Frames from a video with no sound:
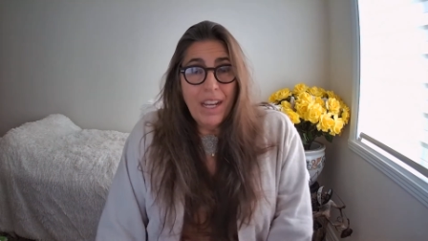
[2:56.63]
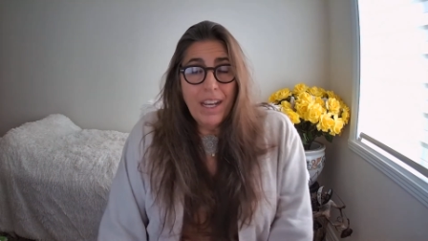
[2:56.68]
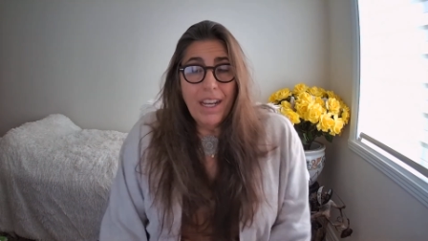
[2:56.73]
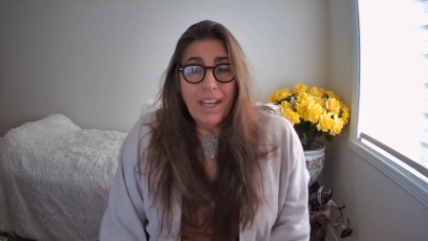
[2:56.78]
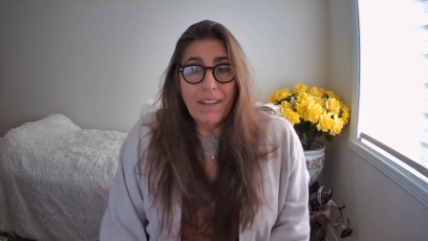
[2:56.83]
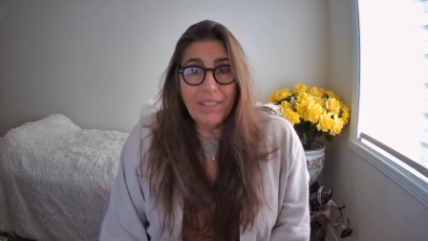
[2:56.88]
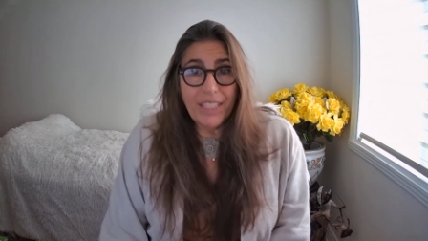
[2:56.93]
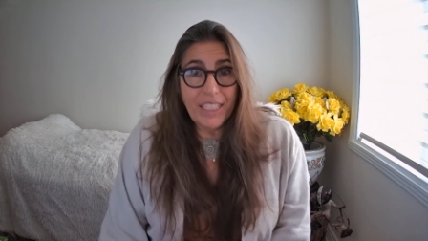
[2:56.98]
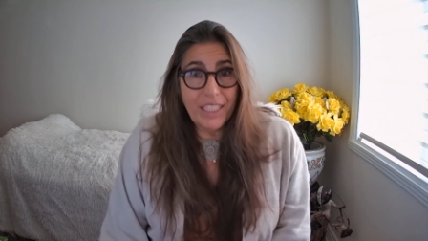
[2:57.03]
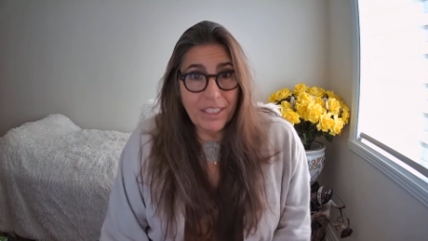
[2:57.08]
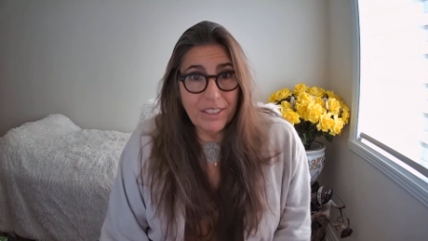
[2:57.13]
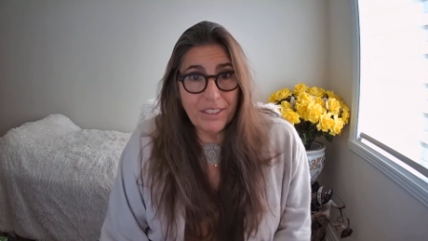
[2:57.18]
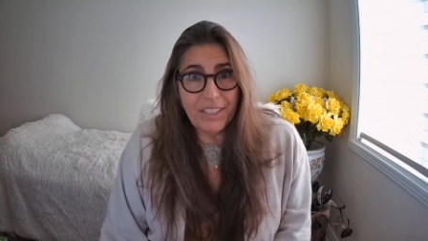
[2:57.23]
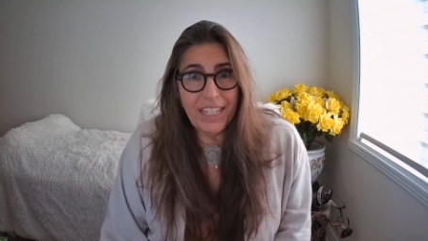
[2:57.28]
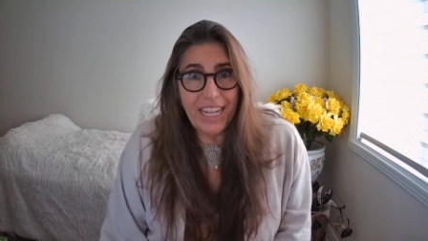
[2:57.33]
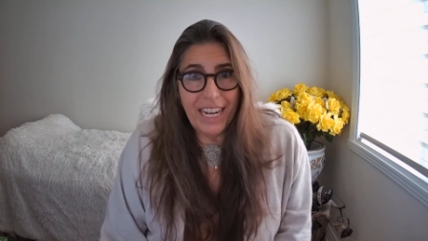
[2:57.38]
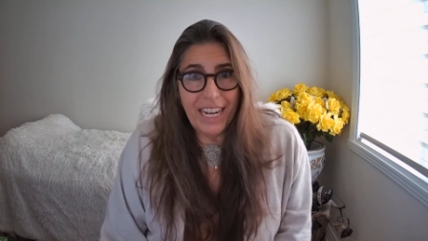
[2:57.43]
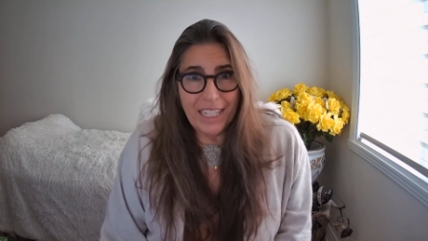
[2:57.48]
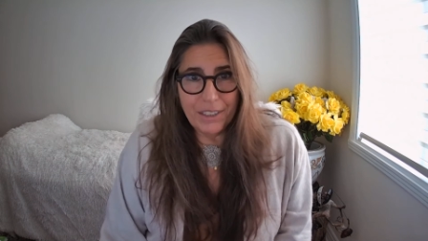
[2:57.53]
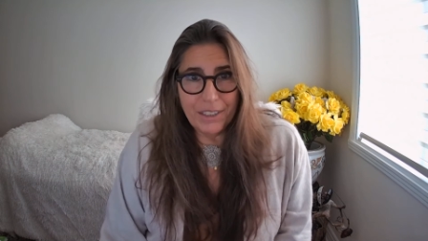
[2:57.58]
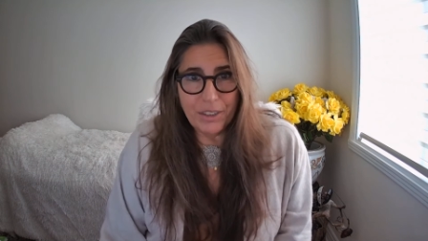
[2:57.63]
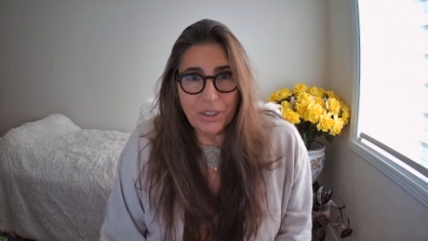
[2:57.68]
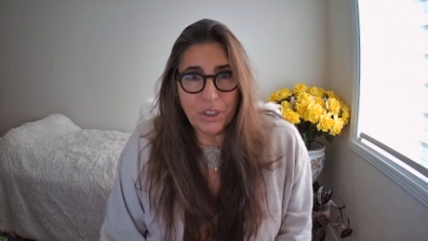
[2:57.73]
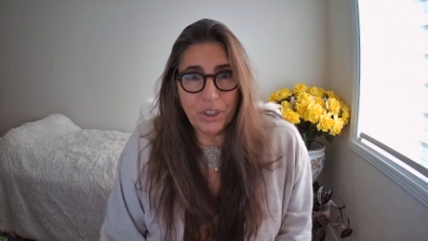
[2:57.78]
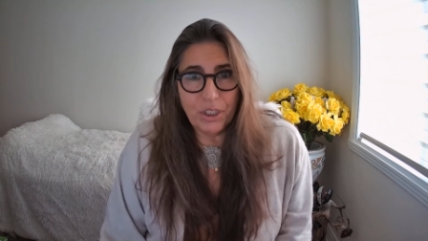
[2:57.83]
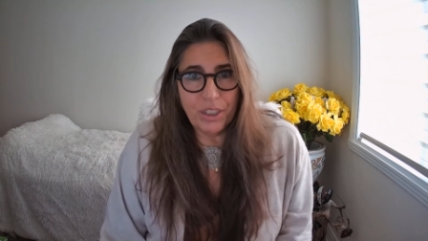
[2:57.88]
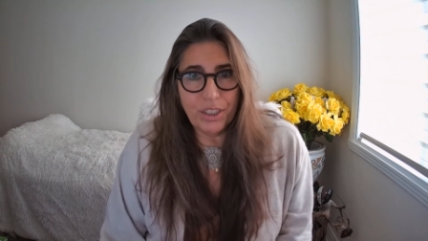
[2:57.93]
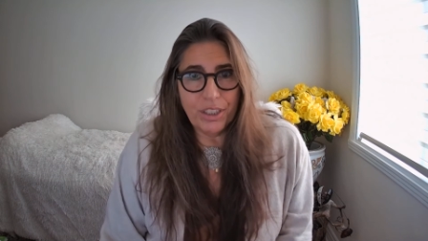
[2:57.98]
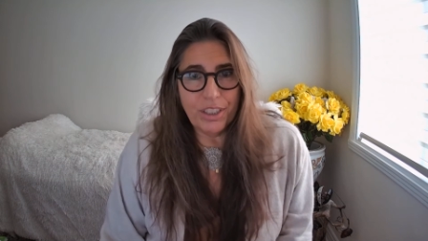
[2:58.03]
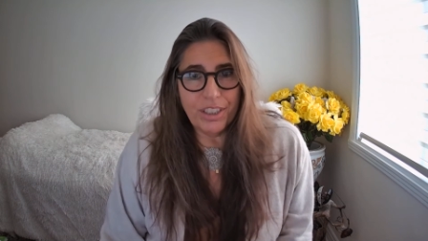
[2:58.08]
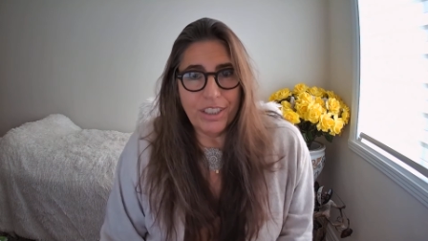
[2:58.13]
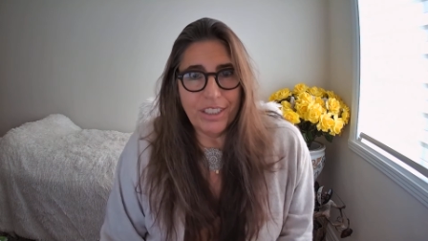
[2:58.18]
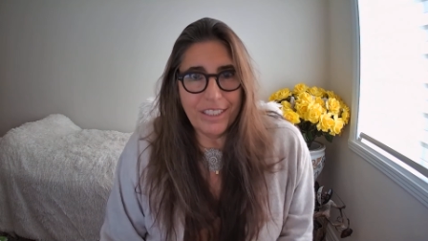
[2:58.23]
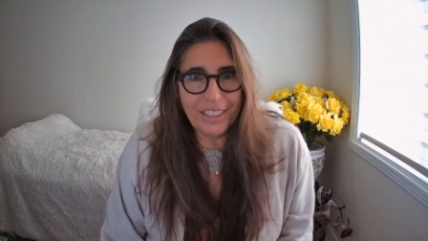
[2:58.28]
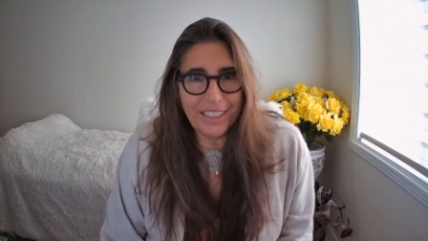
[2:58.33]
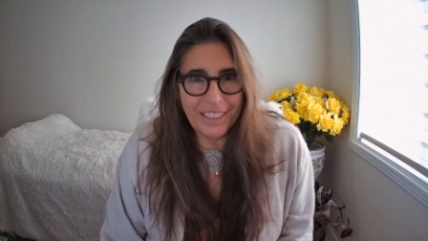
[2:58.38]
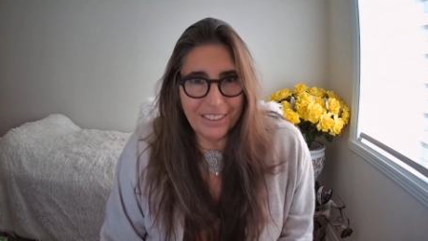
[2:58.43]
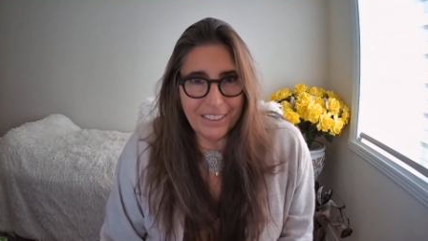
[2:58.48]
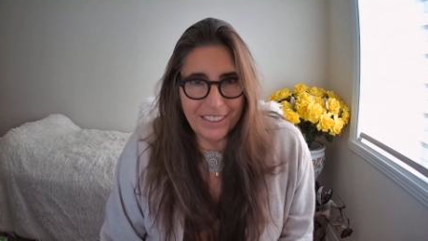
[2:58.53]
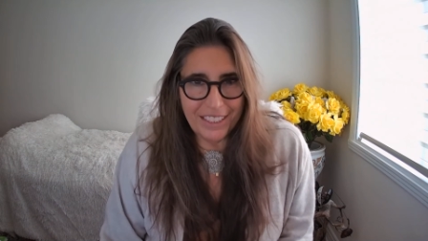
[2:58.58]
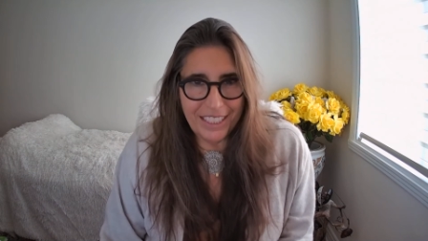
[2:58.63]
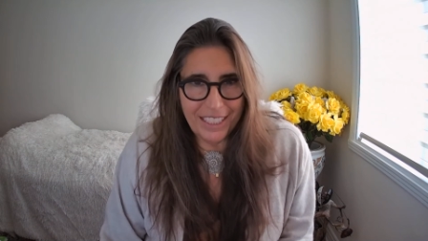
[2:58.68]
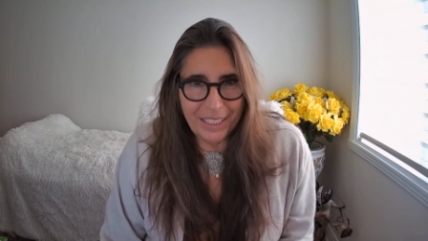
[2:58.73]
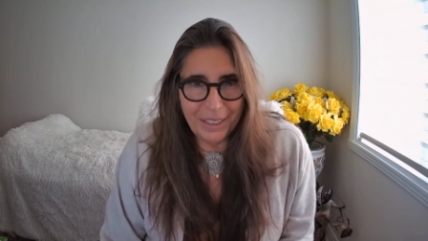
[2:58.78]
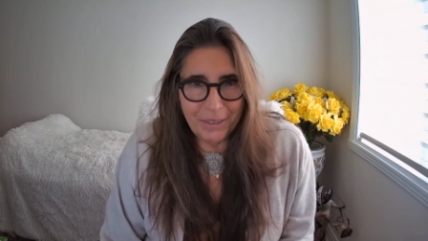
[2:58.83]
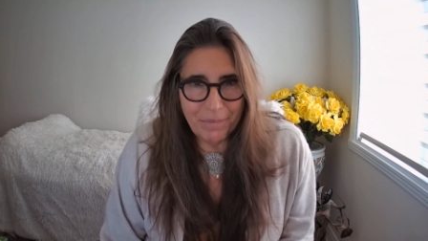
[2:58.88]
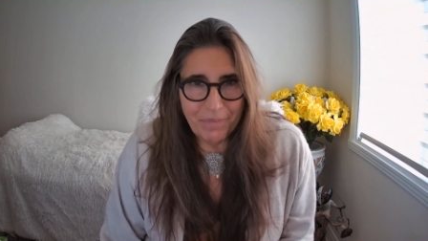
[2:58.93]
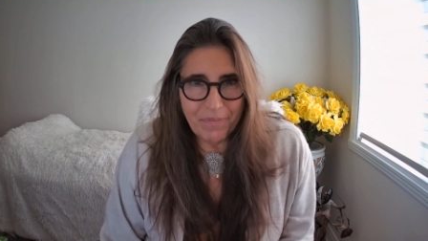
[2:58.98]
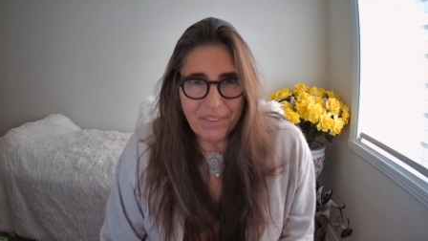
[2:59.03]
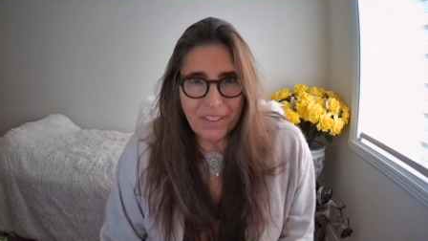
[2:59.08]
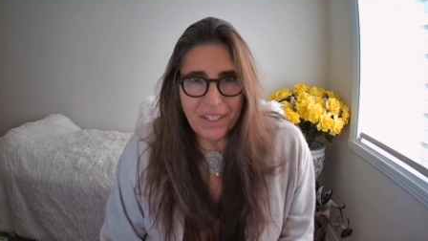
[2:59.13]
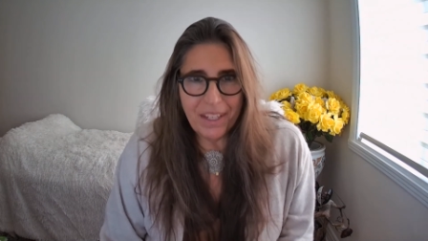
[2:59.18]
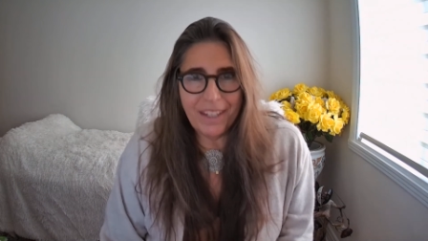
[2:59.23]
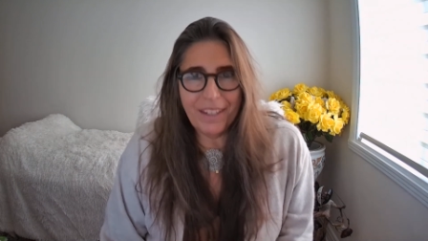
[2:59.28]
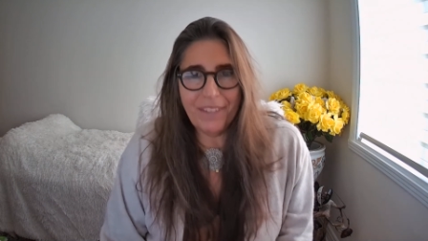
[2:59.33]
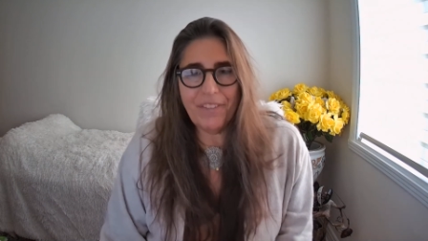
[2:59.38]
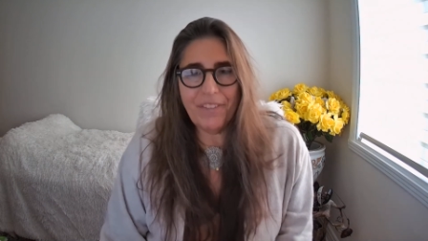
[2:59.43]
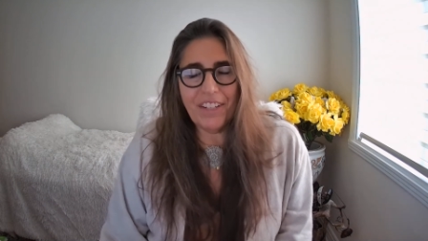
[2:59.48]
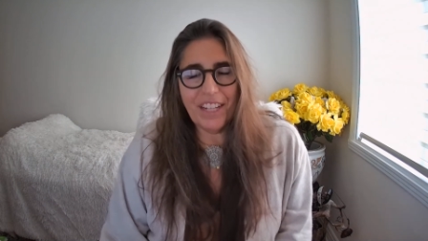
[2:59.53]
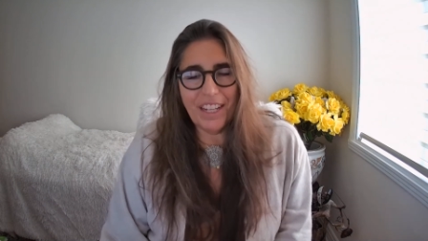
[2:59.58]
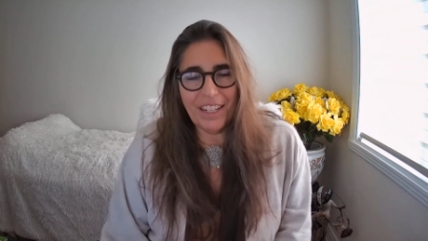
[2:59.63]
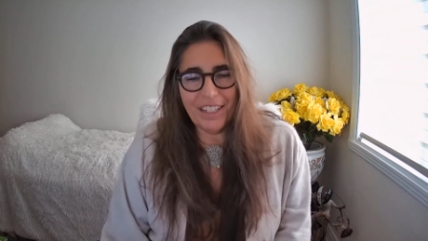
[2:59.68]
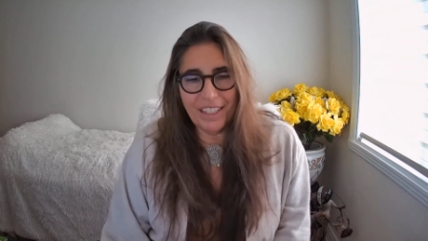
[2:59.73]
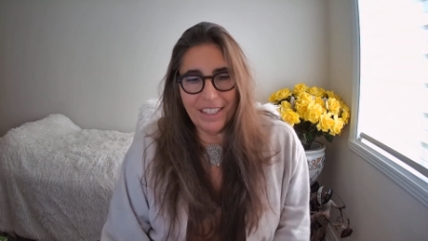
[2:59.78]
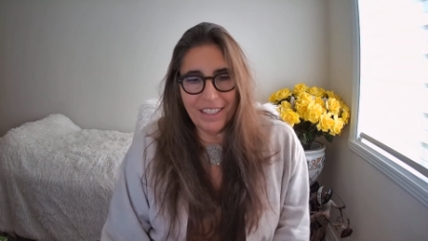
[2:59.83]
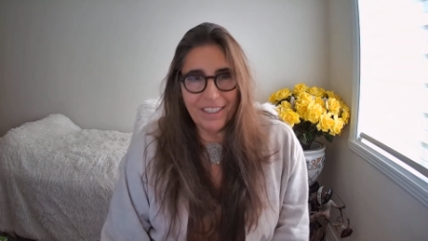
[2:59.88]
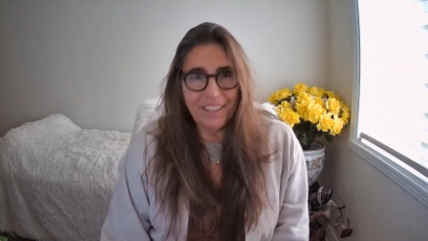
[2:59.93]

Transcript: and we don't answer clearly. Okay, if you got a,